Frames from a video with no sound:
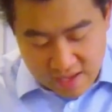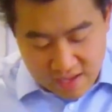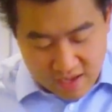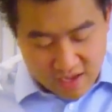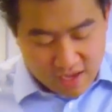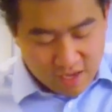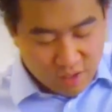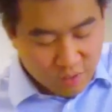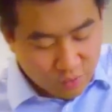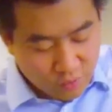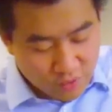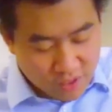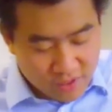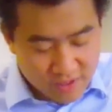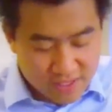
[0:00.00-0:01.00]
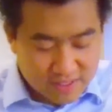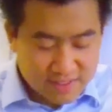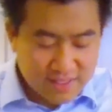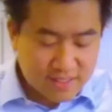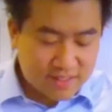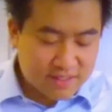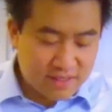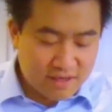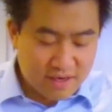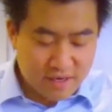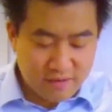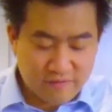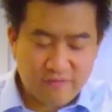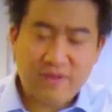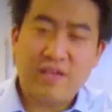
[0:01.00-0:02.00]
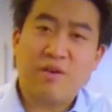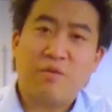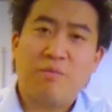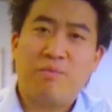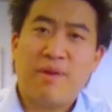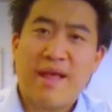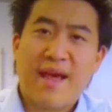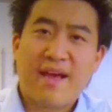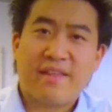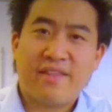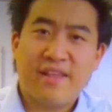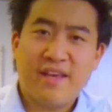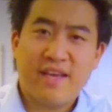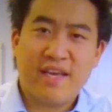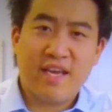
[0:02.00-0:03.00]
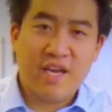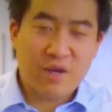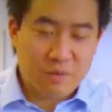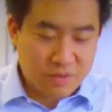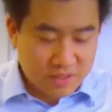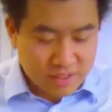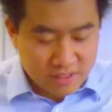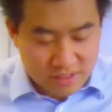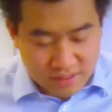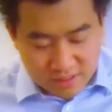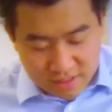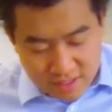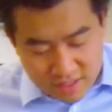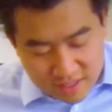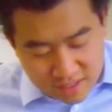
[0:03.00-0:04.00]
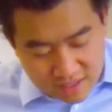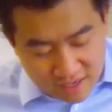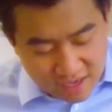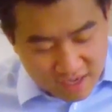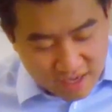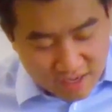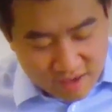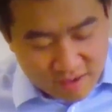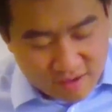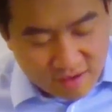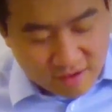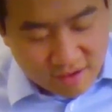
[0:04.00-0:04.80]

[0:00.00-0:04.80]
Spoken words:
Although there's this kind of little black thing here, which is I